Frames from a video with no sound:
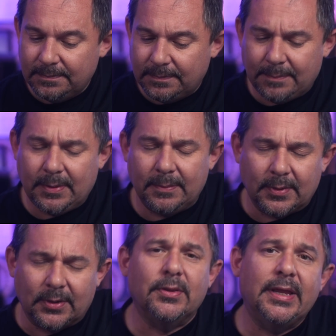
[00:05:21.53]
pop up
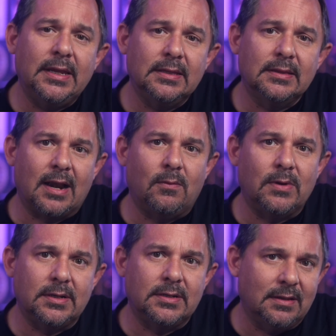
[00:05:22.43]
early that I
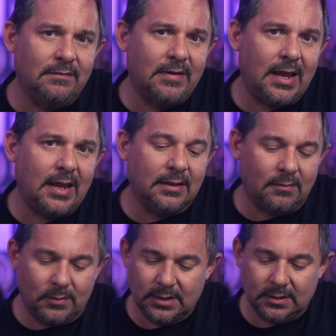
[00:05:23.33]
wanted to convey and I
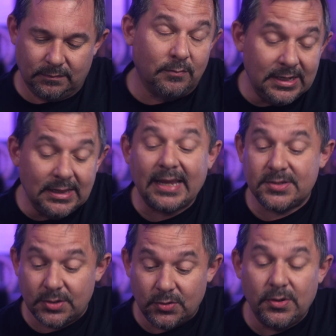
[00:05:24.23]
want to relay
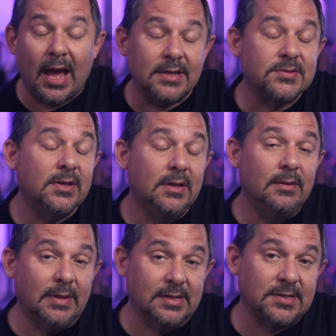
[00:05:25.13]
to you guys
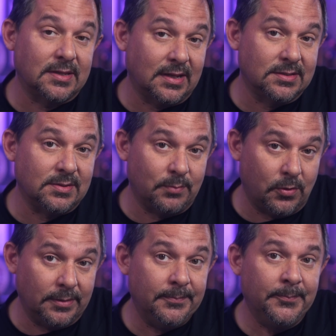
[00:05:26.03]
because I think it's
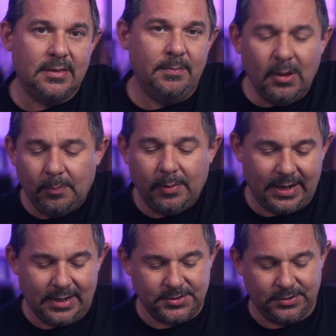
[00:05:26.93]
important. The build plate
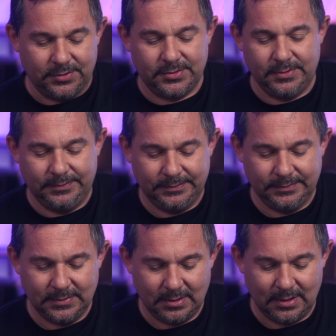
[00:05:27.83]
issues.
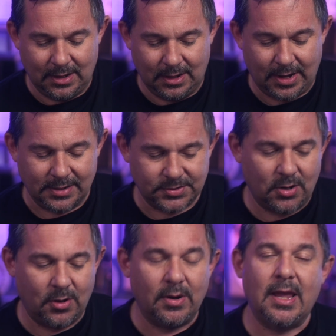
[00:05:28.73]
Okay,
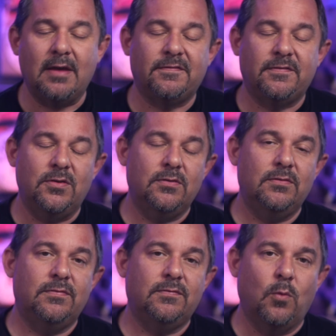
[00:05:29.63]
so if
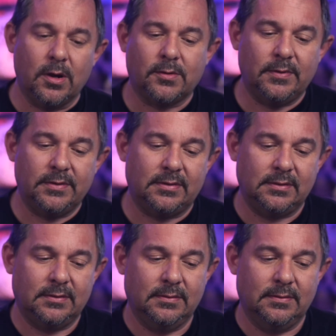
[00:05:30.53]
you've worked with
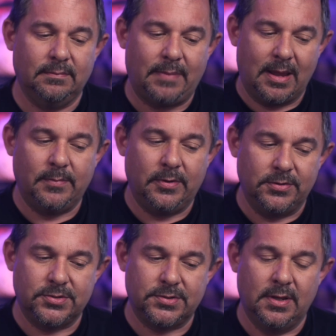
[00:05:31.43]

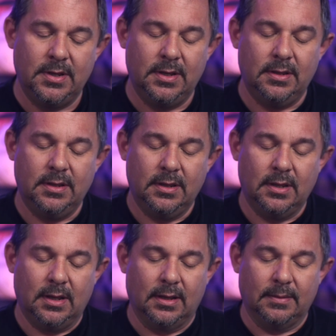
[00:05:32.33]
Bamboo's
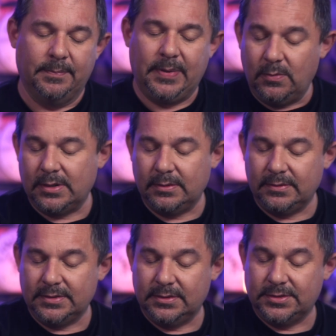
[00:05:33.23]

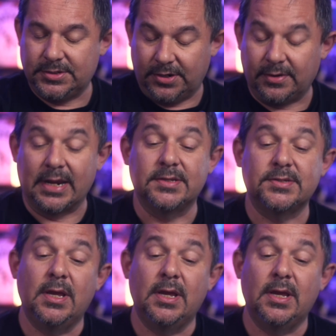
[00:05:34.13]
P1 series,